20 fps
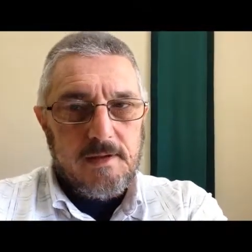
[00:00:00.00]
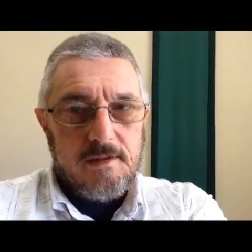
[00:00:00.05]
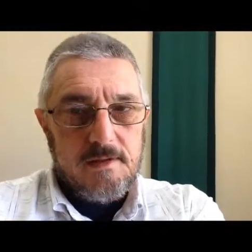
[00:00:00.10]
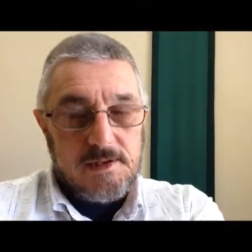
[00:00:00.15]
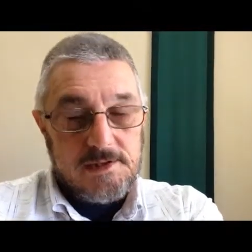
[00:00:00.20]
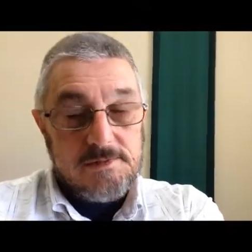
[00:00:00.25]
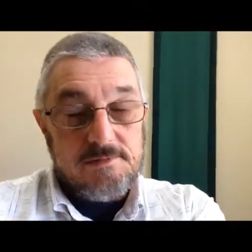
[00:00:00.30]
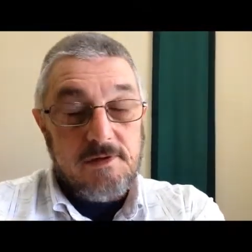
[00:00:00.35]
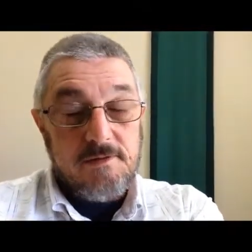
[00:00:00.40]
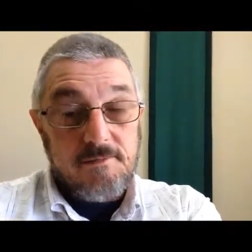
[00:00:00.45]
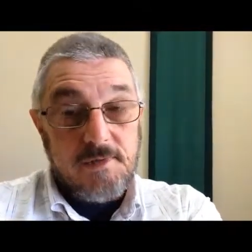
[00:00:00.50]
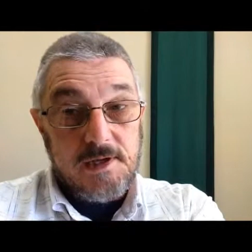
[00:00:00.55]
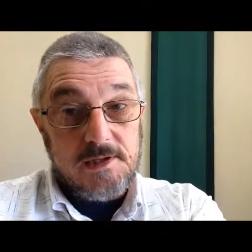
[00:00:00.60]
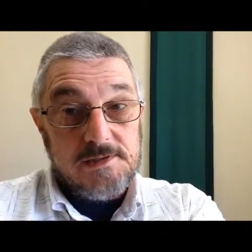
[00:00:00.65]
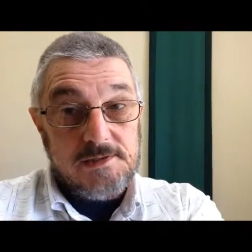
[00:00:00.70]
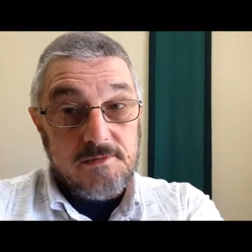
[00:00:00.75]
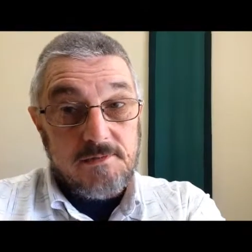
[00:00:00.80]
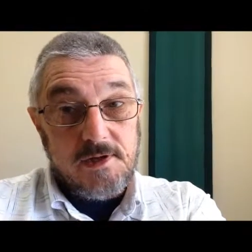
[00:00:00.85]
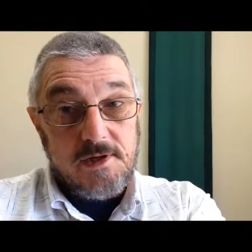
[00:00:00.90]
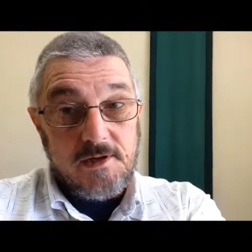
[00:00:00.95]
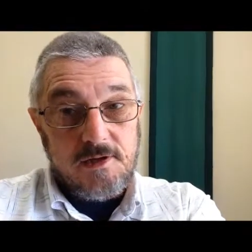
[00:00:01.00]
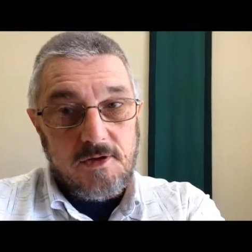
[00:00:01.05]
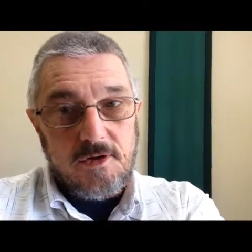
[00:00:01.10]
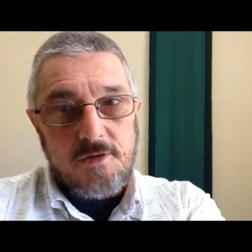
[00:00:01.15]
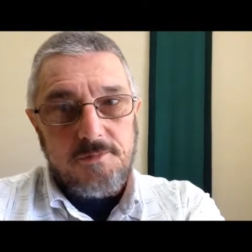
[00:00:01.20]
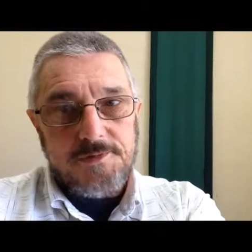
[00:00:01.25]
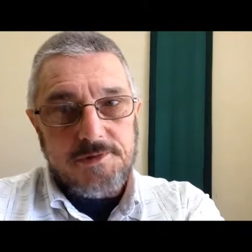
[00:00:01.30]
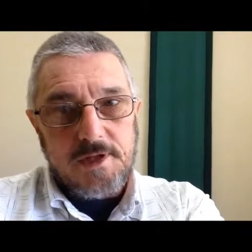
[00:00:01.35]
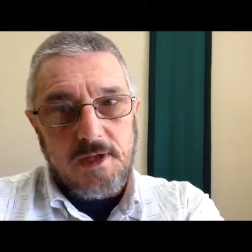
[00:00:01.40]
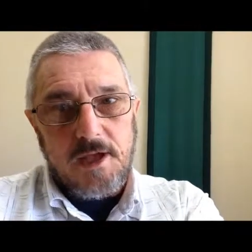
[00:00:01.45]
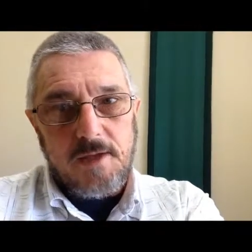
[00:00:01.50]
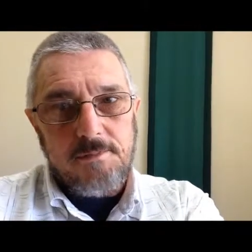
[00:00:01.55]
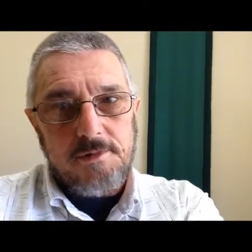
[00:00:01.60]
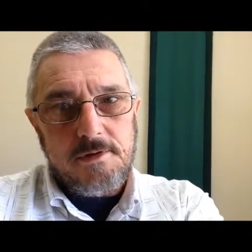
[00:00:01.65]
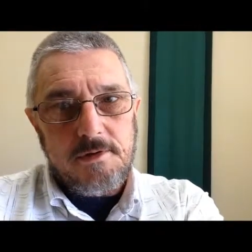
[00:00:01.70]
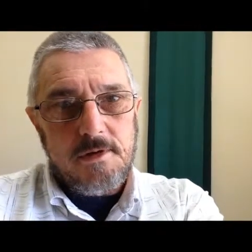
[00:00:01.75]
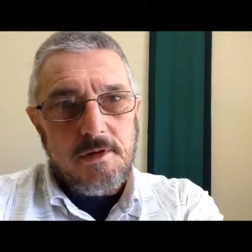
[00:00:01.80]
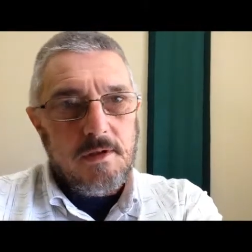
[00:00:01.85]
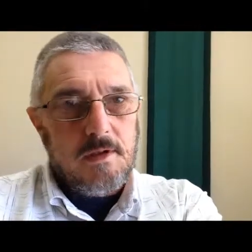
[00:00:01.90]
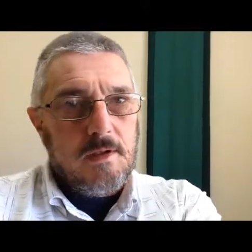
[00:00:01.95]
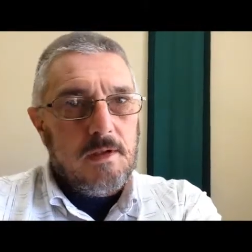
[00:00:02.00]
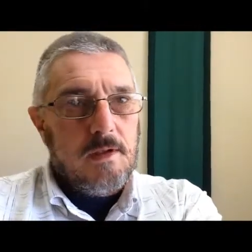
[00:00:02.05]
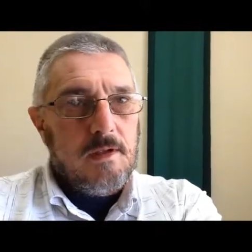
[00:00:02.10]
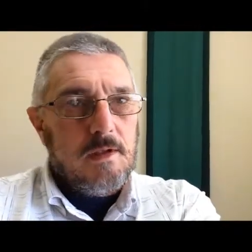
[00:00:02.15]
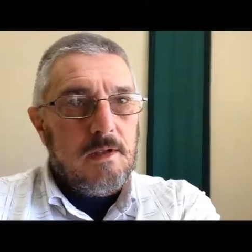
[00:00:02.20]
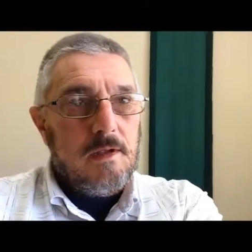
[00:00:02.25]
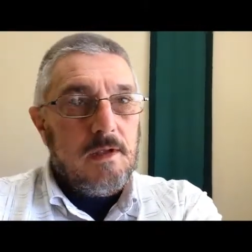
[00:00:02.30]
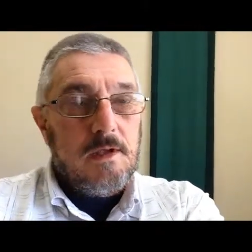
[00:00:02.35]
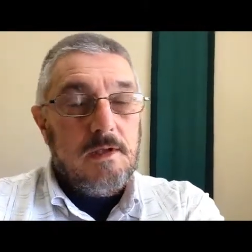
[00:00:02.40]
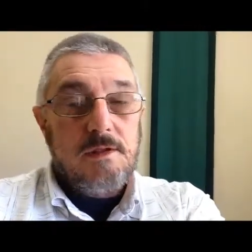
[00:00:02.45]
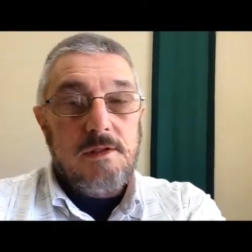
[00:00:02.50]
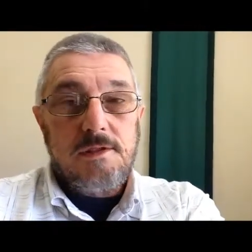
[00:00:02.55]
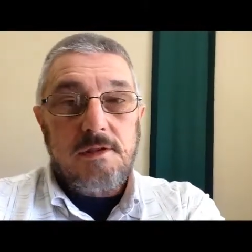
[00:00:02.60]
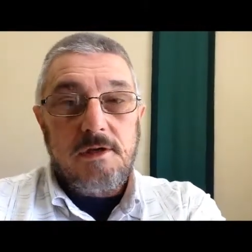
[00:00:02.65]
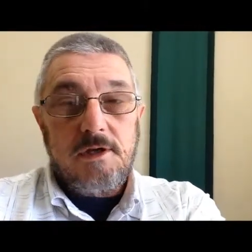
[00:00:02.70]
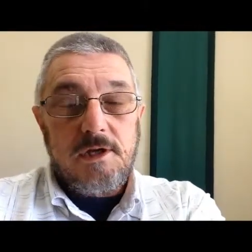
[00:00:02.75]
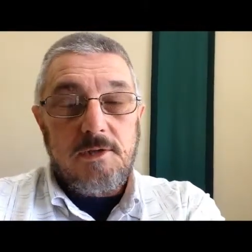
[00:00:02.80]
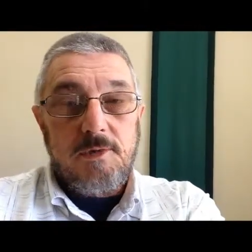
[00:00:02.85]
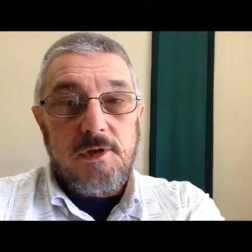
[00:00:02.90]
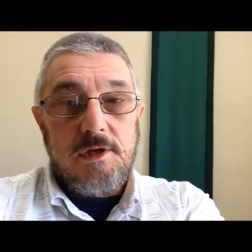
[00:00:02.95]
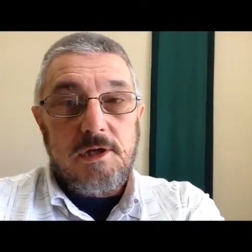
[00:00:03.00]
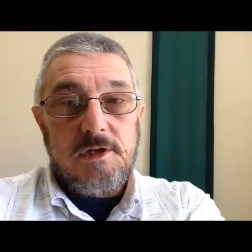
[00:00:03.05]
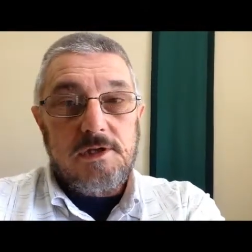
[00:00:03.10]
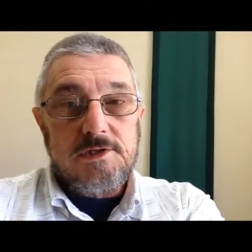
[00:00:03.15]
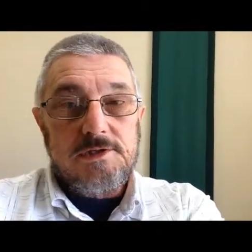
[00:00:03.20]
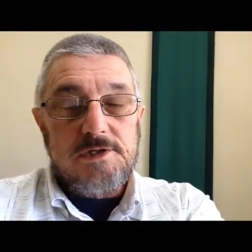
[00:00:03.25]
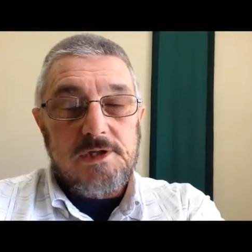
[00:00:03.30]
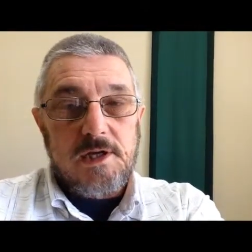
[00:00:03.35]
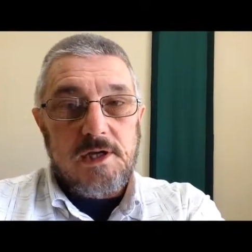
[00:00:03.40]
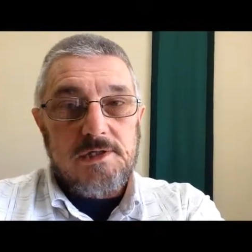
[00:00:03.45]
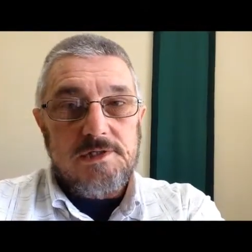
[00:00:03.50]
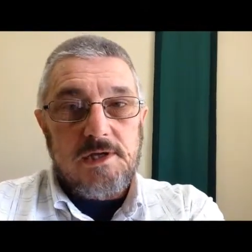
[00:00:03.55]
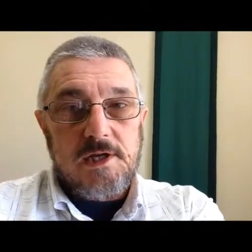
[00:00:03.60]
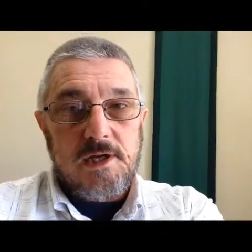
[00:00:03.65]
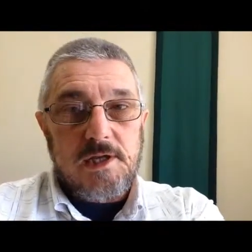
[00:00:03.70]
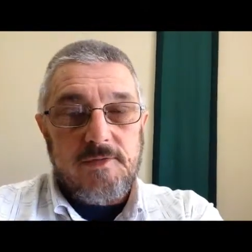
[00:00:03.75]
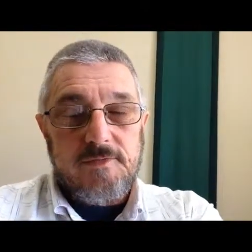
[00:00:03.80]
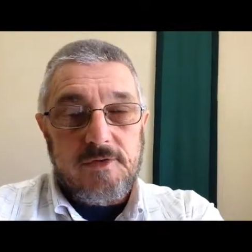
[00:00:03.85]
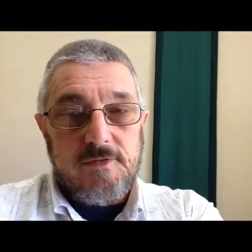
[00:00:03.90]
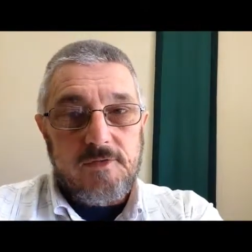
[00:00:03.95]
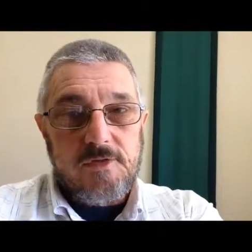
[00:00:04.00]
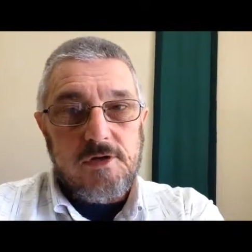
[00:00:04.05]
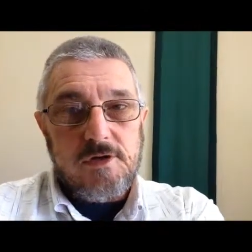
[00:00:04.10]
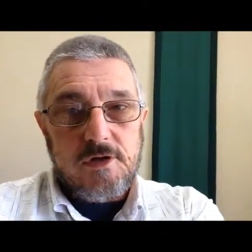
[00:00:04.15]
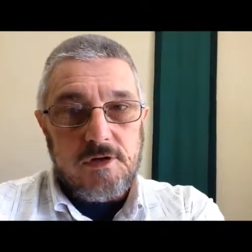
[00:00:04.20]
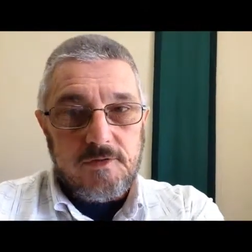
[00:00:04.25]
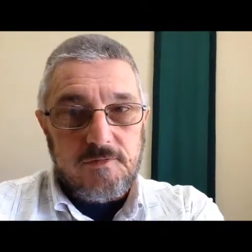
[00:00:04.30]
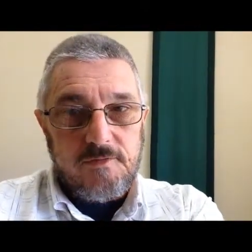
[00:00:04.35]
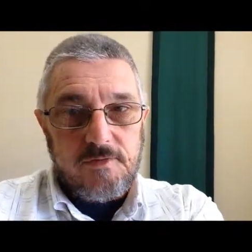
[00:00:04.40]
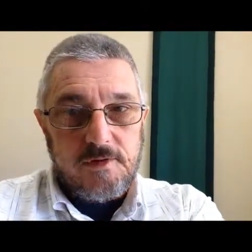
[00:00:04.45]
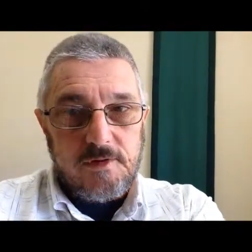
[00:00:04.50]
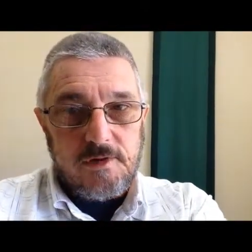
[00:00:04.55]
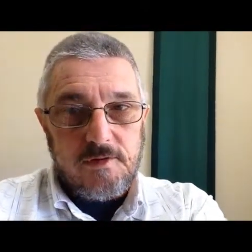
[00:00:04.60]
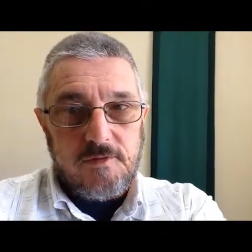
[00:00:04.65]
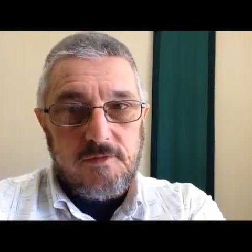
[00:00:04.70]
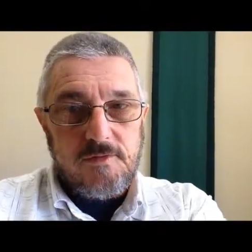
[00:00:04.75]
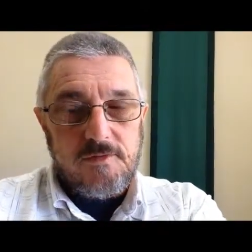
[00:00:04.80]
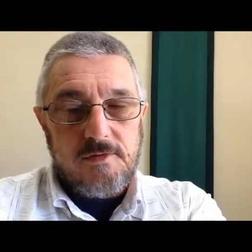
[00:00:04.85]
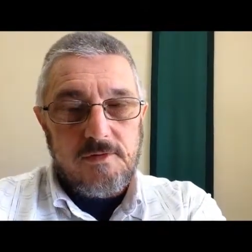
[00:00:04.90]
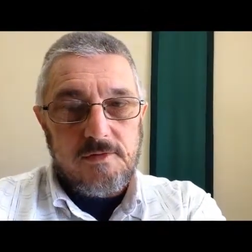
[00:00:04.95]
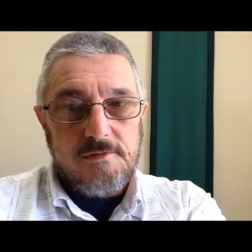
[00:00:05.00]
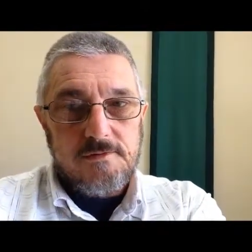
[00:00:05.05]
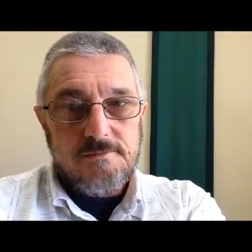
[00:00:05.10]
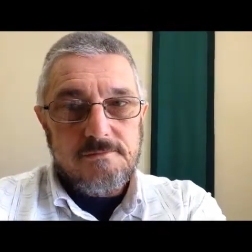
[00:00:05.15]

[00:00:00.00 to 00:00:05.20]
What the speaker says: That's what Makes You Wonder helps to happen. And thirdly, we need to change our level of confidence.